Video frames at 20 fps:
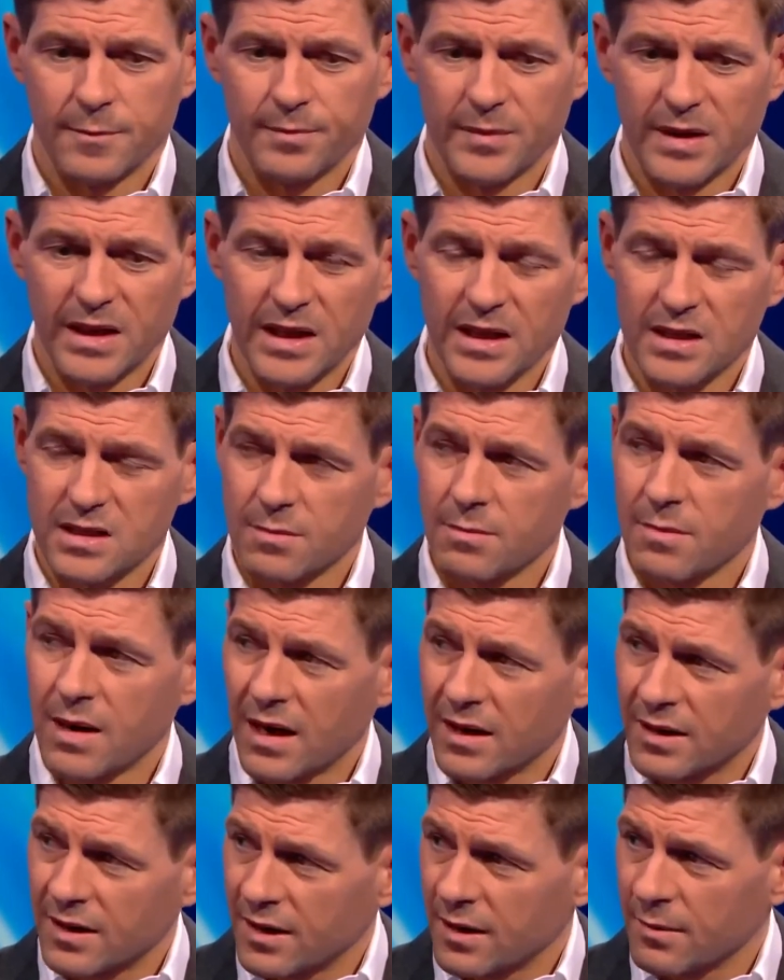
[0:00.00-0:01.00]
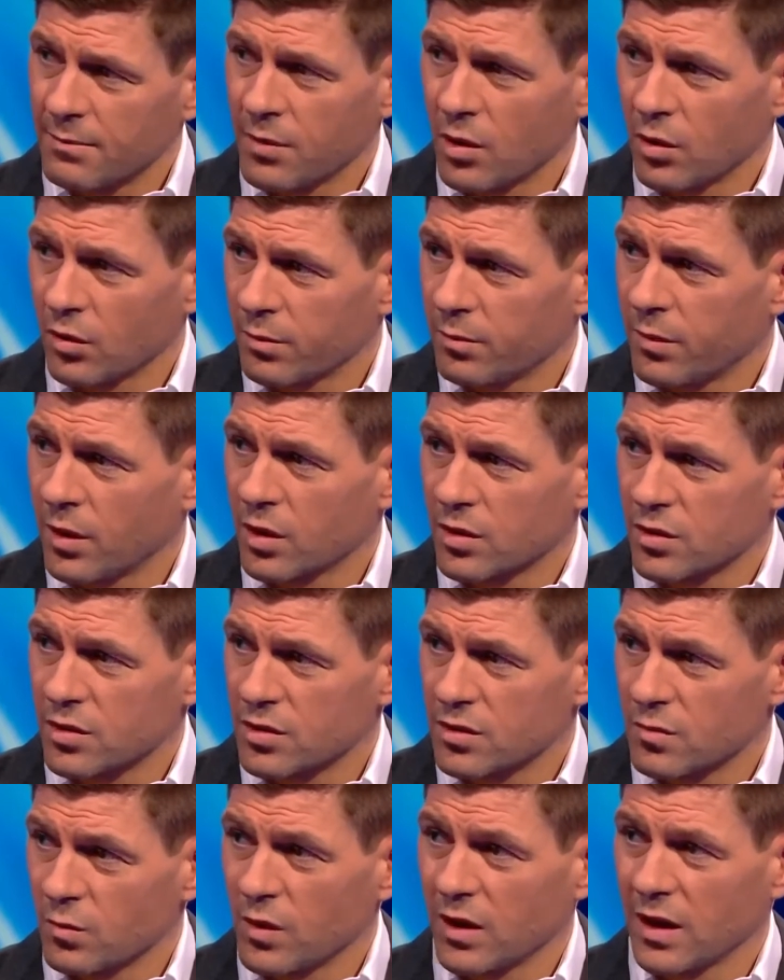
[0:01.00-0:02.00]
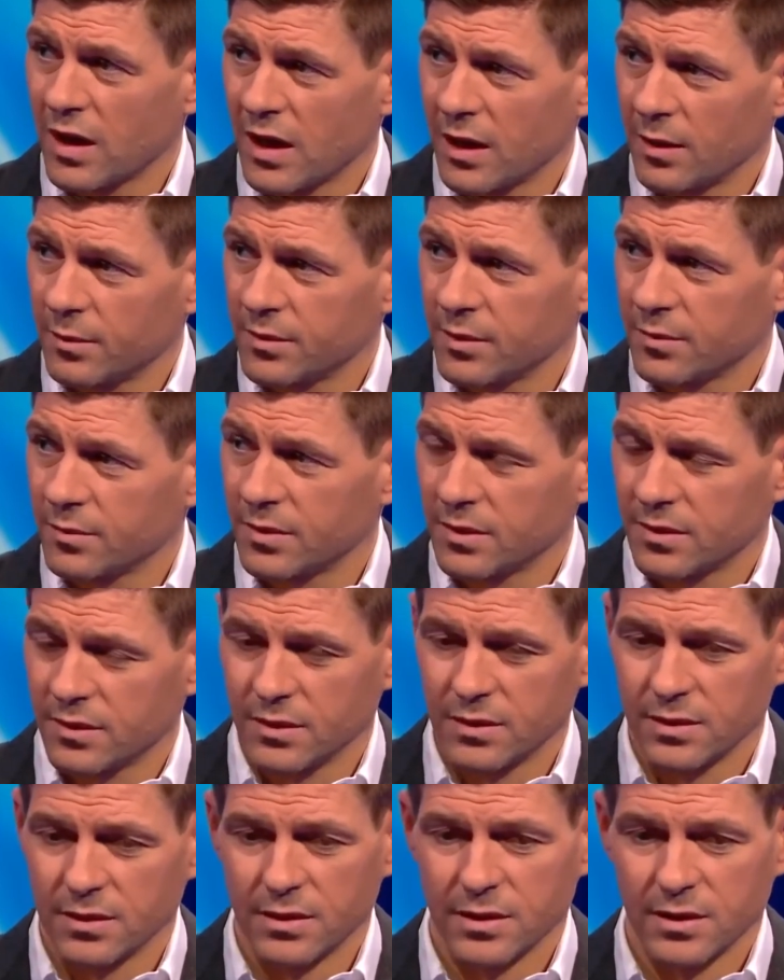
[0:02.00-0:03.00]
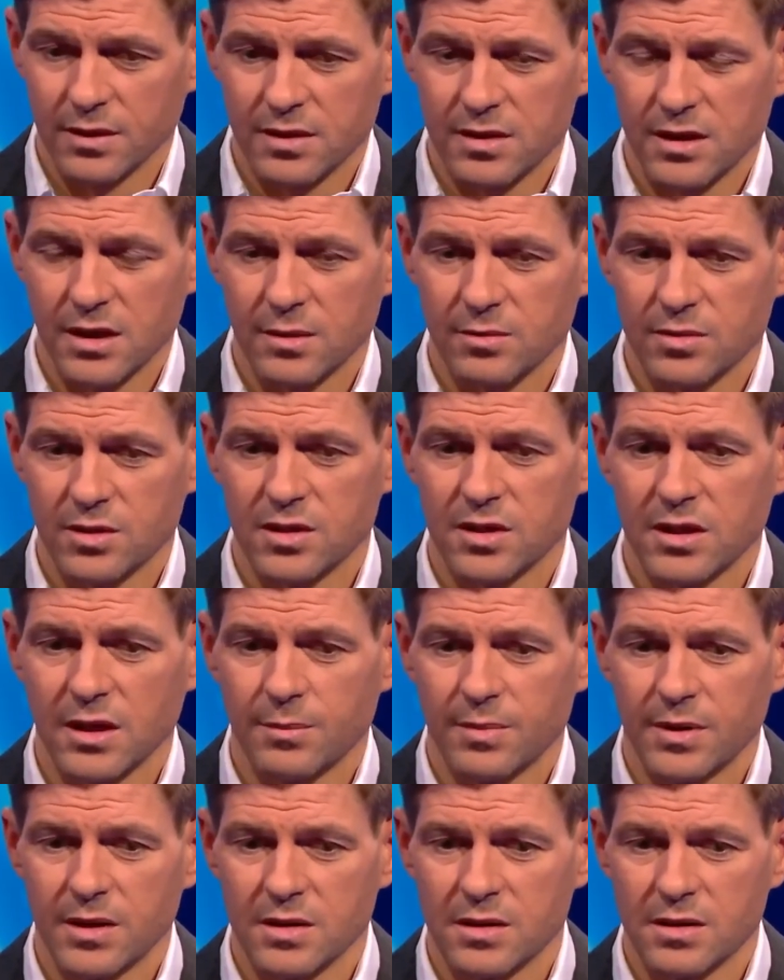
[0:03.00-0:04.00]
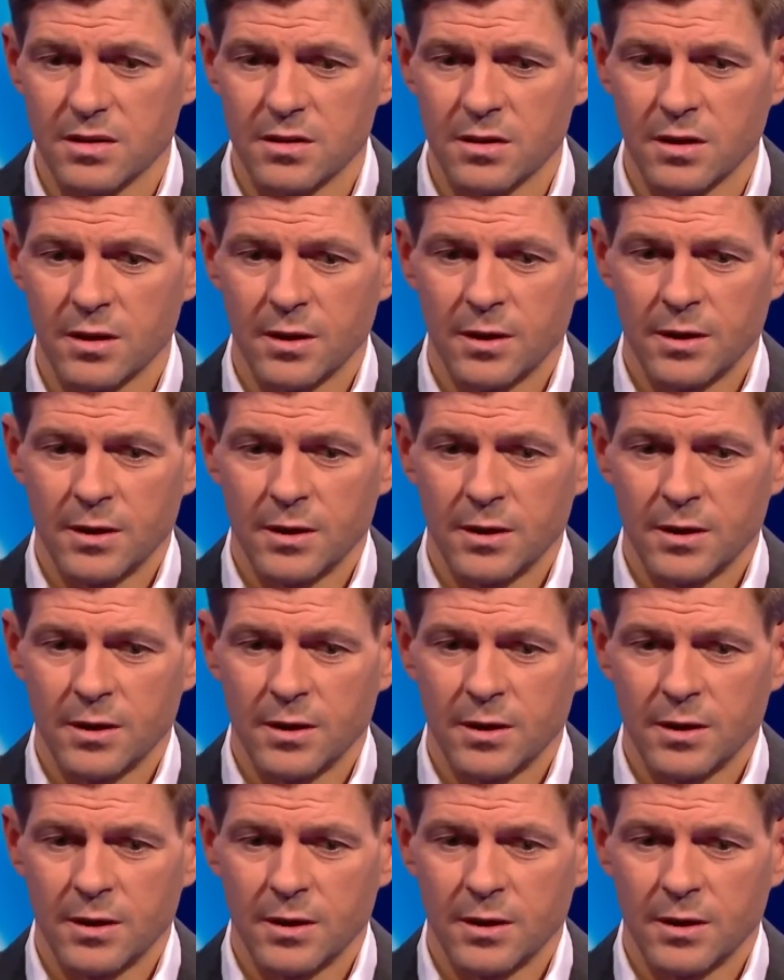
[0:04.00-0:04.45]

He is a magnet in both boxes and will help them in terms of set pieces.